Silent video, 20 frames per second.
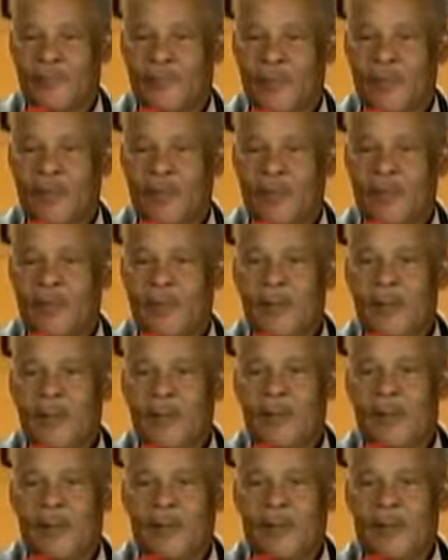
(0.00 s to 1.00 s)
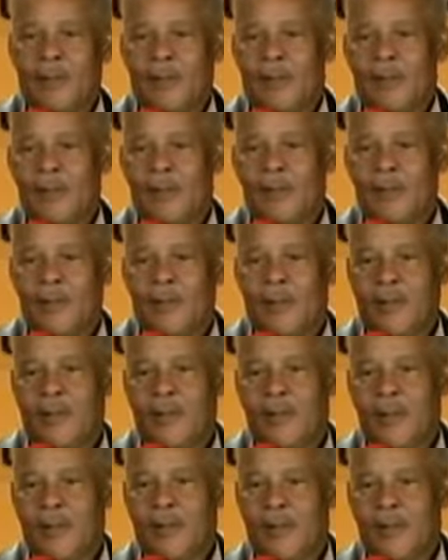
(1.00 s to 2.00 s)

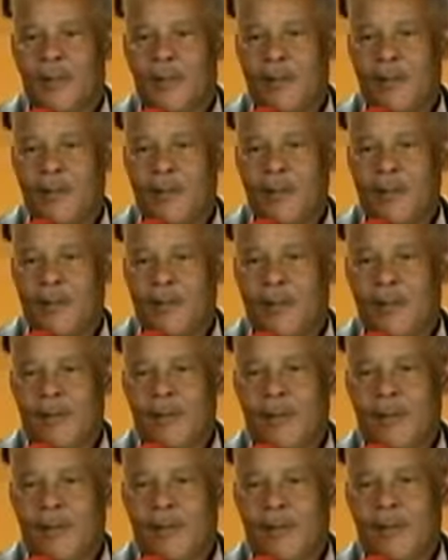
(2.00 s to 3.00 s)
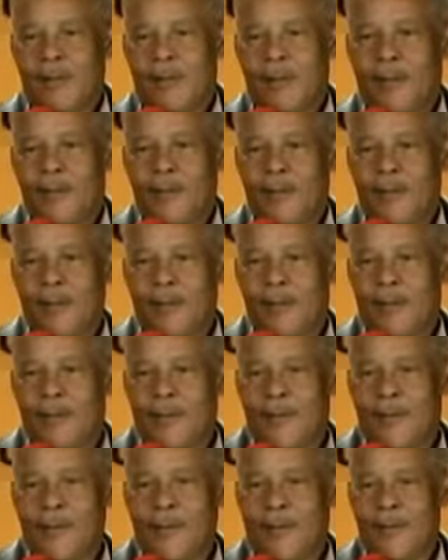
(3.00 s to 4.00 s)

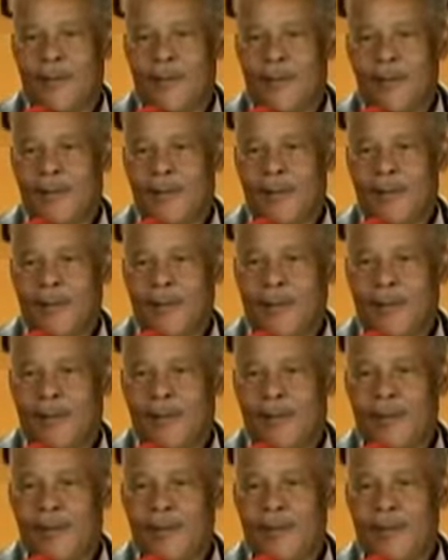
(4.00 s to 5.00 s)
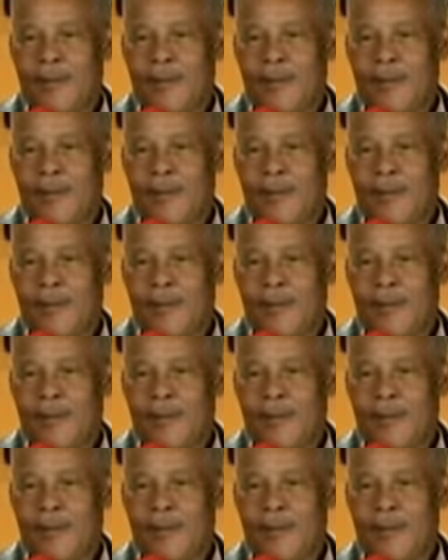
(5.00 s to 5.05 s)
(silence)